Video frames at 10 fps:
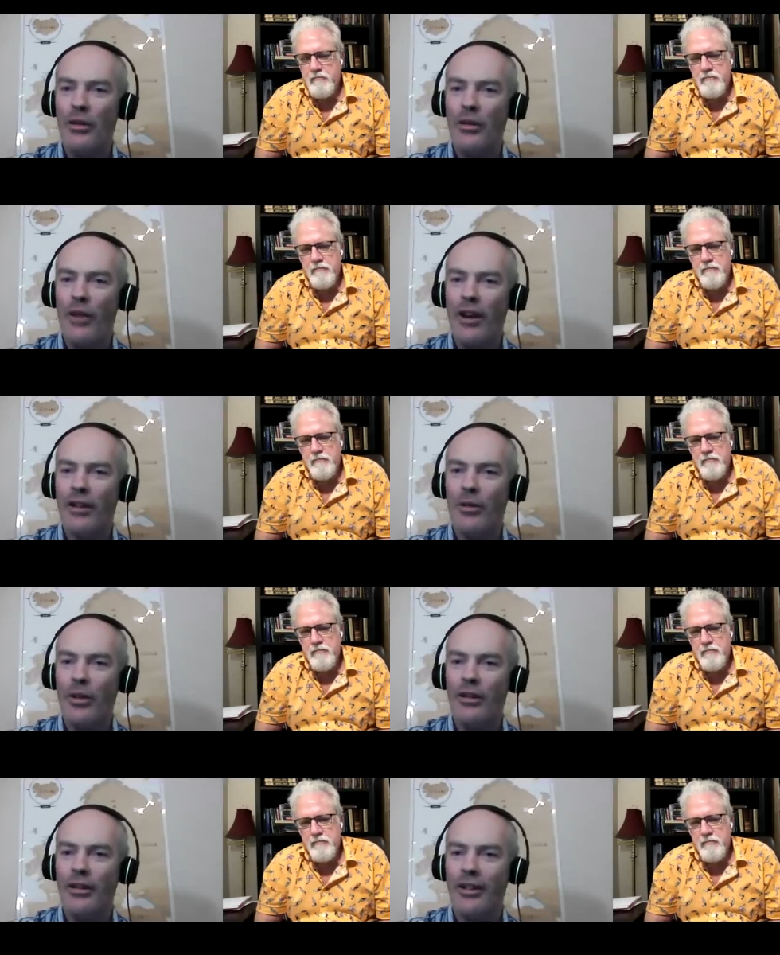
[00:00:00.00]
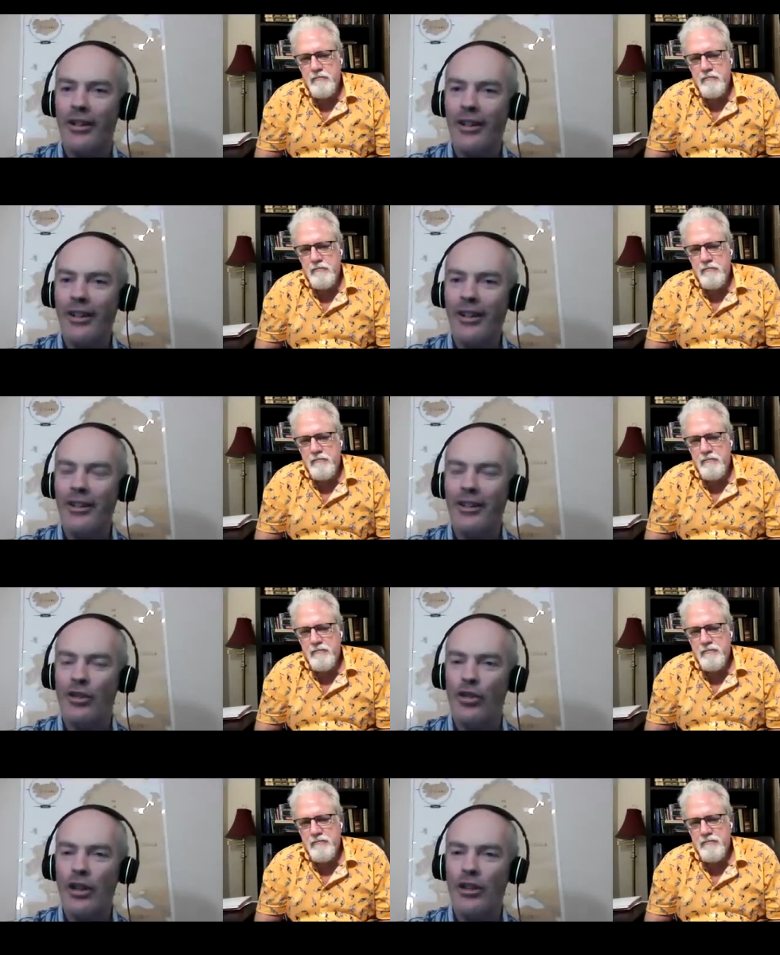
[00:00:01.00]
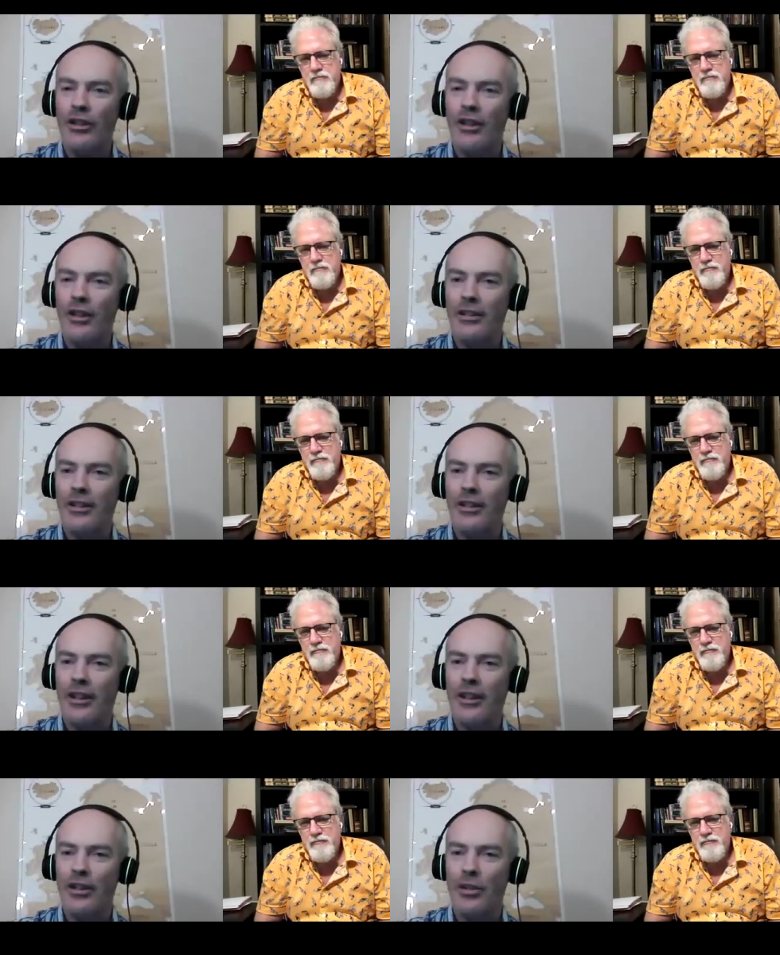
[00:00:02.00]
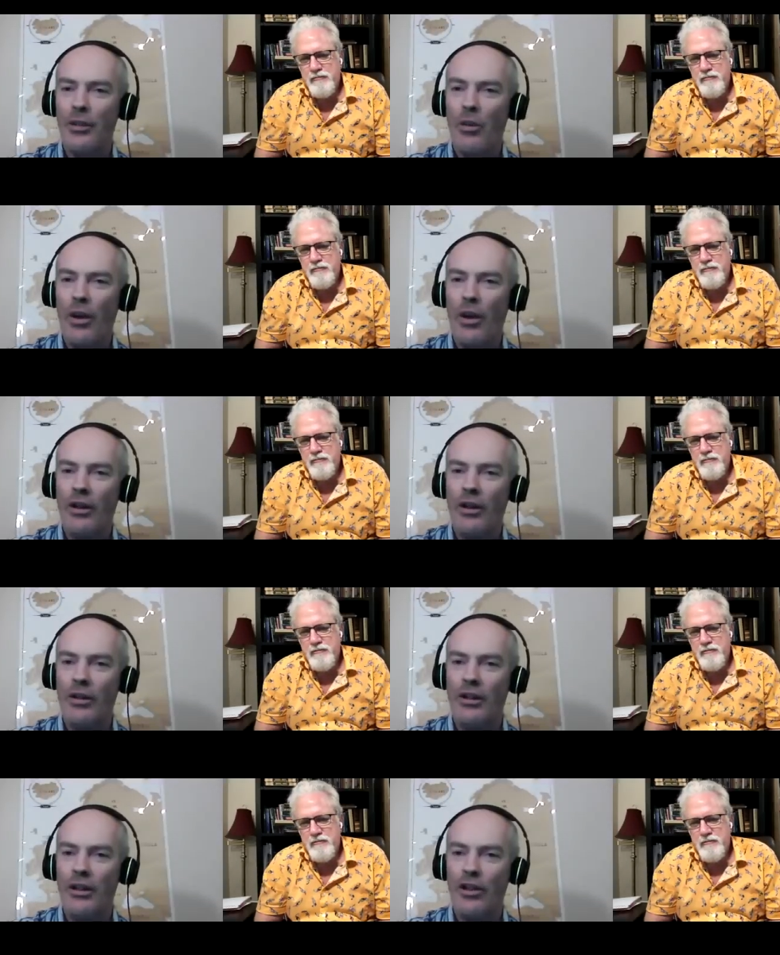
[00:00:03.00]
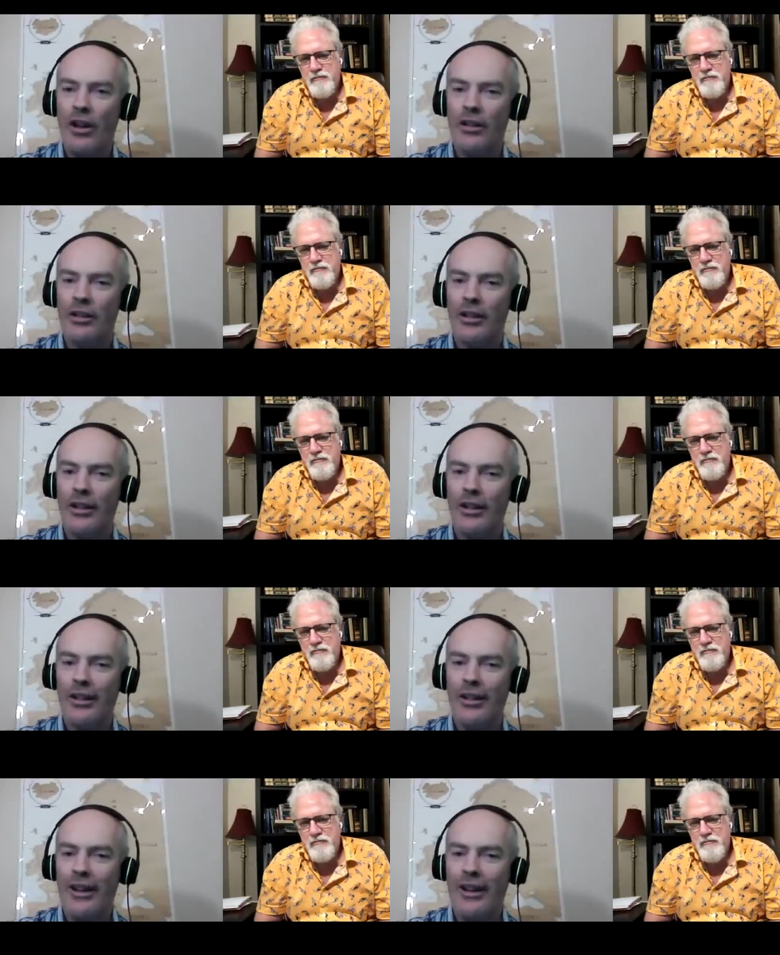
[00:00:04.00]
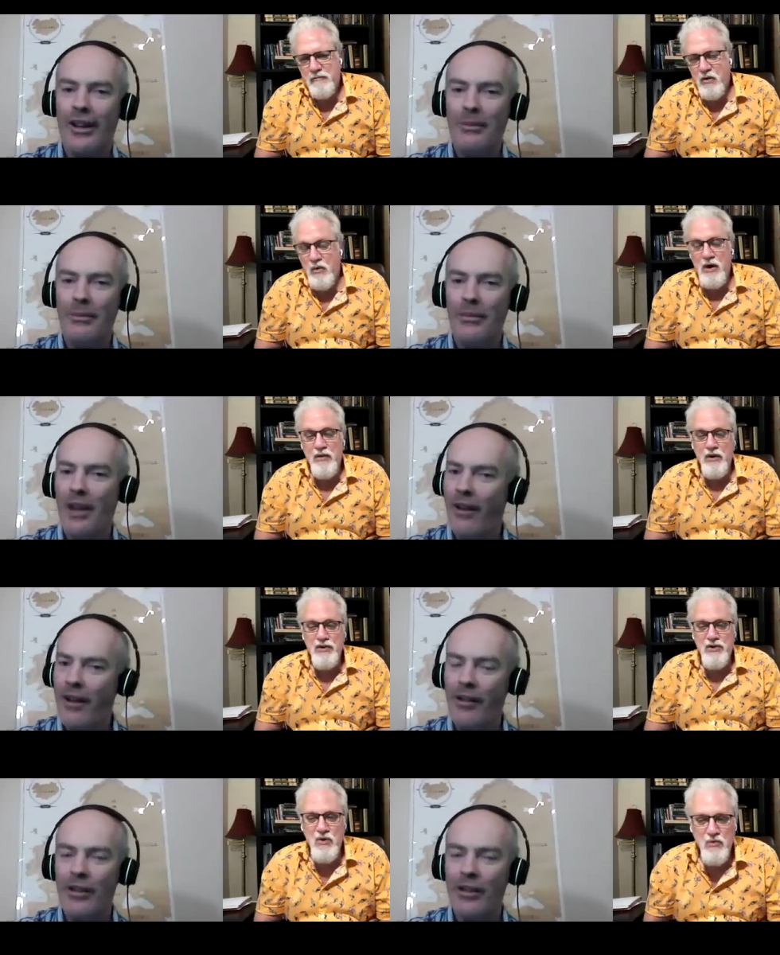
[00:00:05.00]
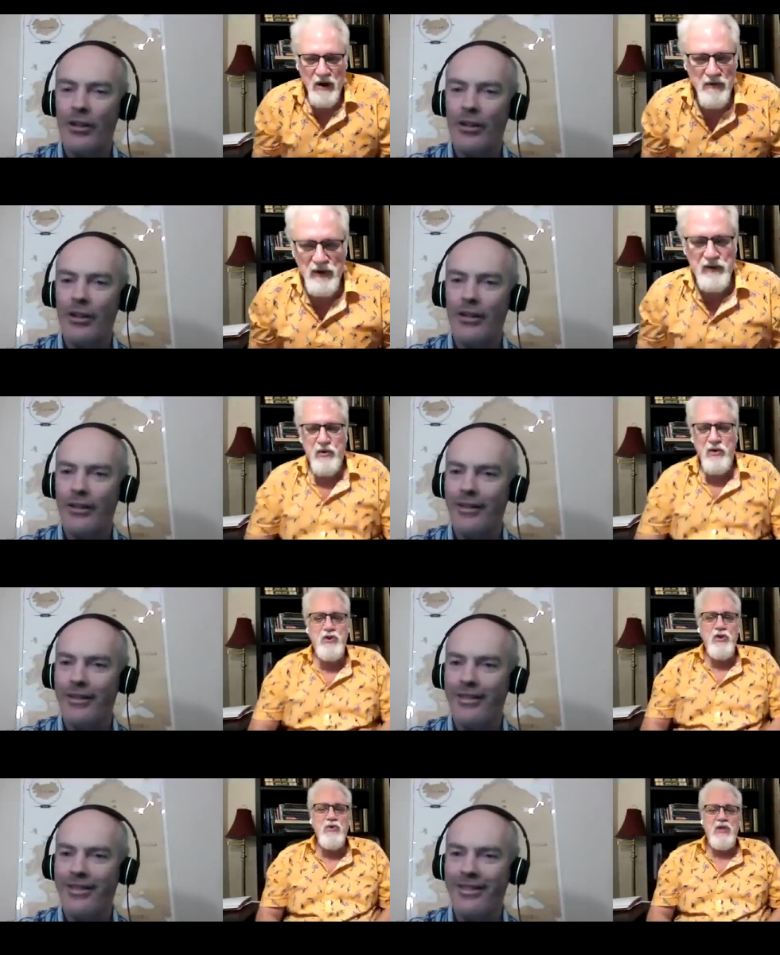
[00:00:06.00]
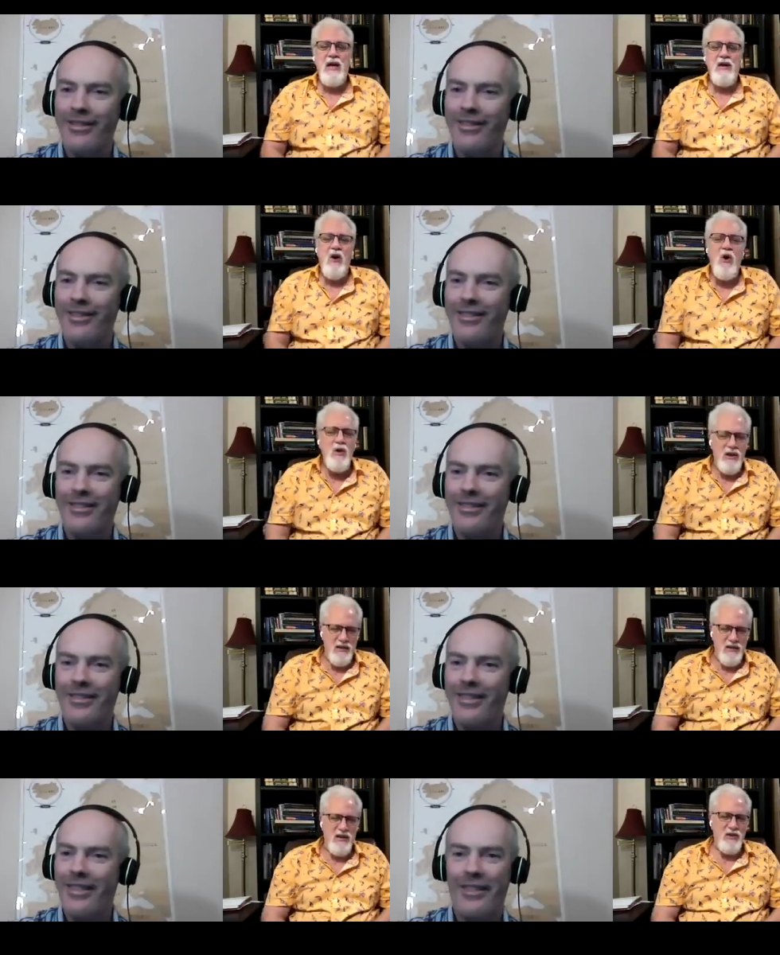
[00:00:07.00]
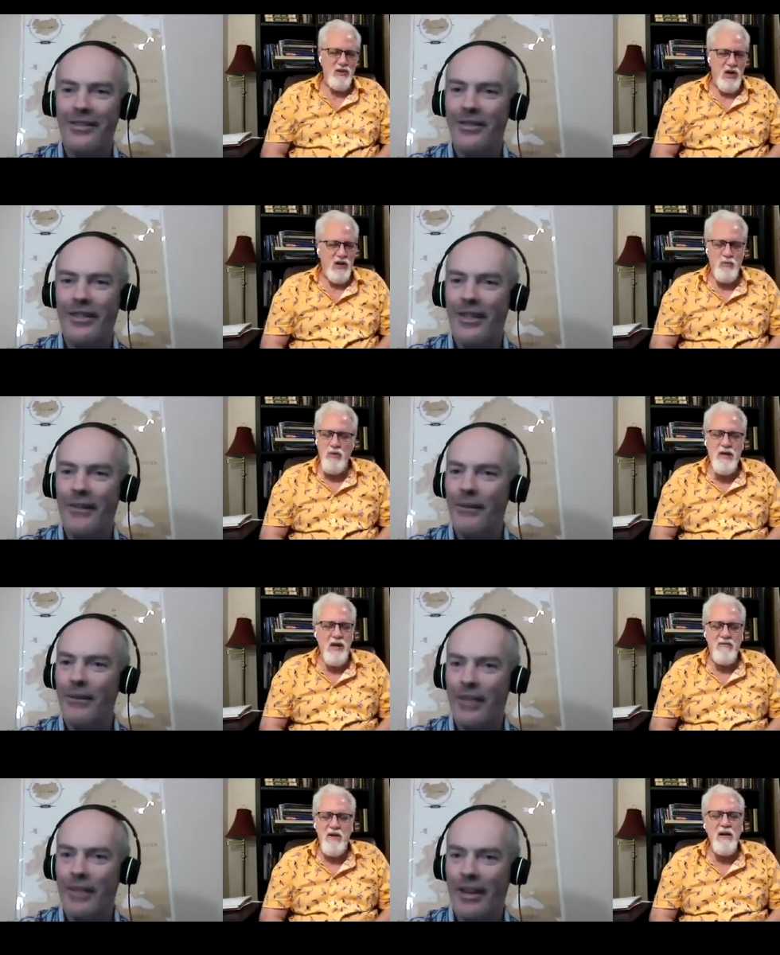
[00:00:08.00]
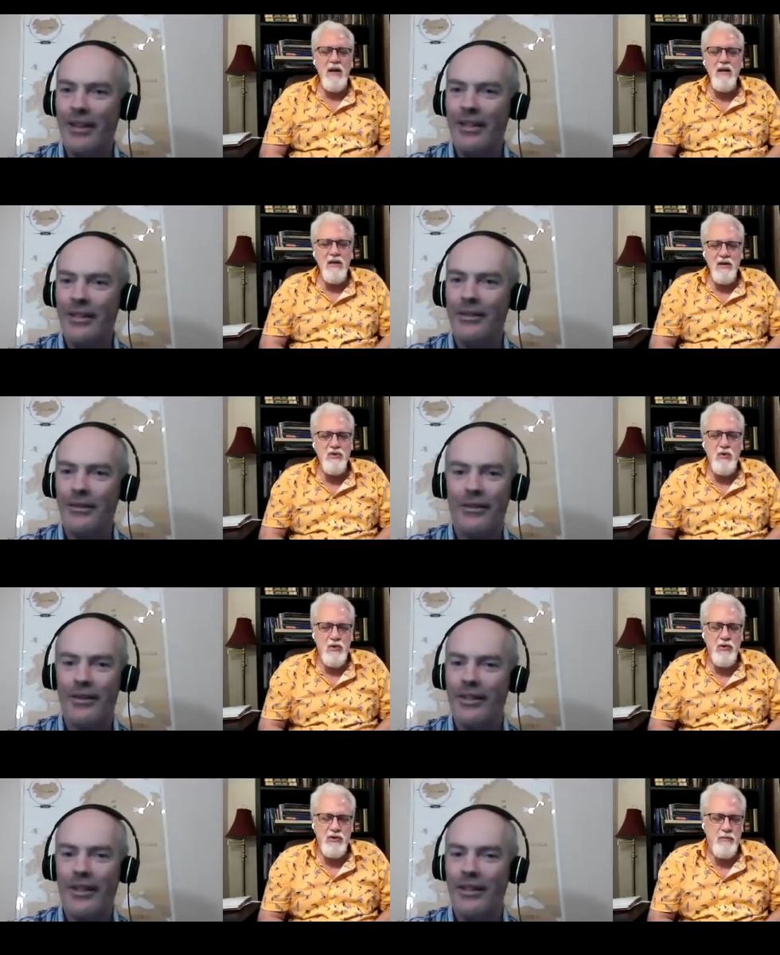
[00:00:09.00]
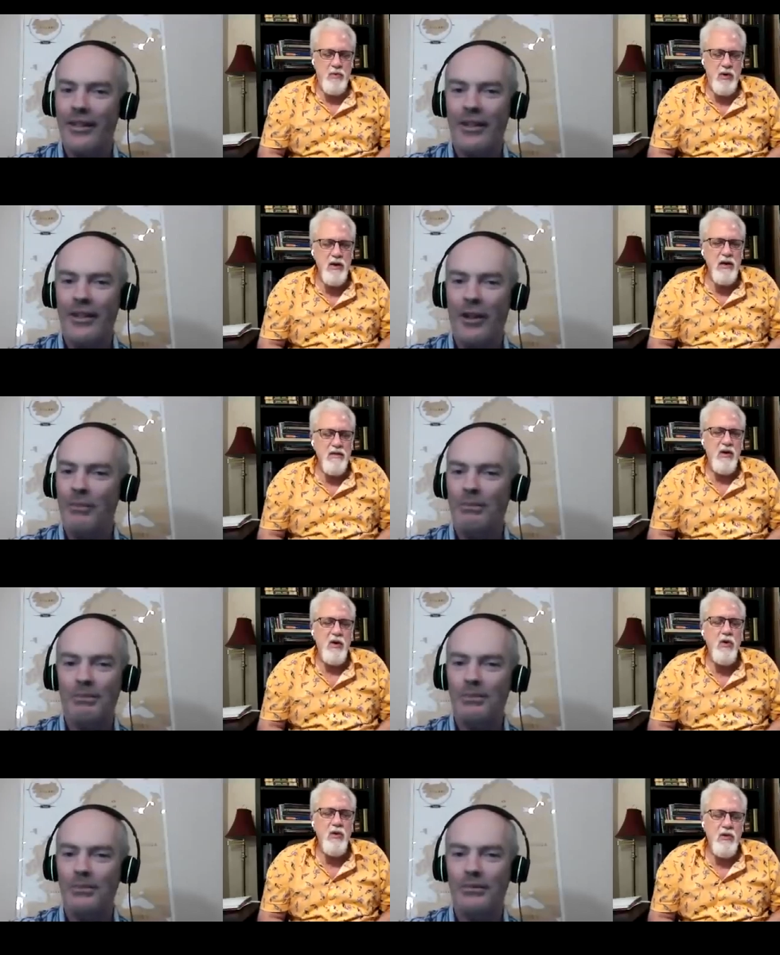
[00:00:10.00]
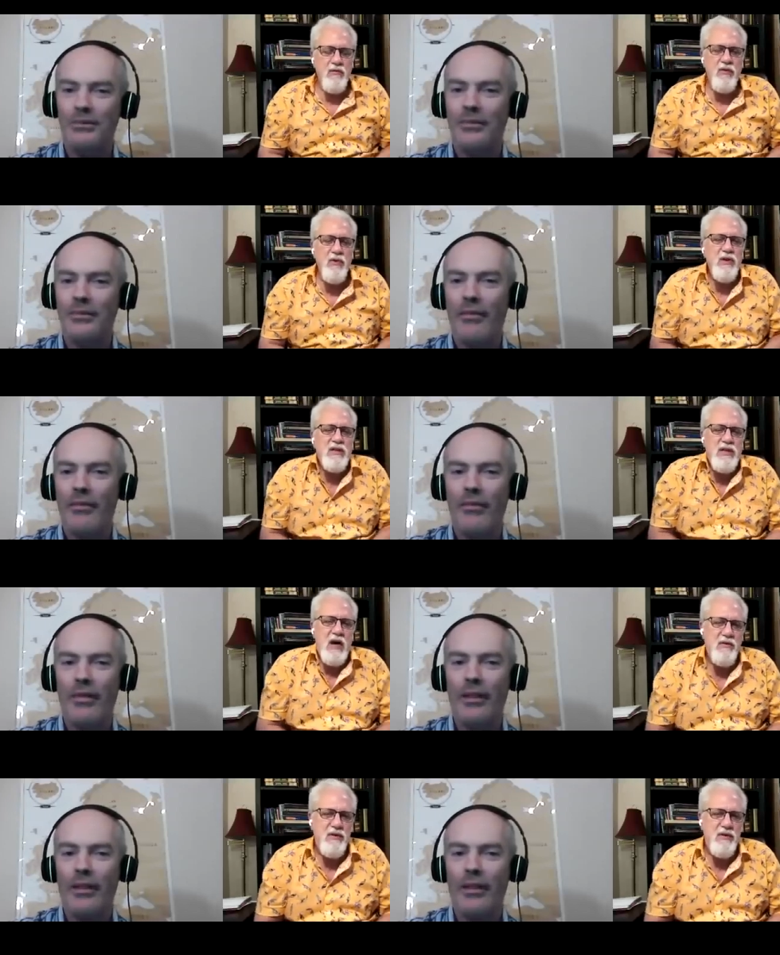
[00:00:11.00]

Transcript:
Speaker 1: Iraq when the tradition tells us that he should be way down in the Hijaz. Um, Where there is no
Speaker 2: reference for Jews at all in the Hijaz. We can't find any historical support. No. The, the furthest south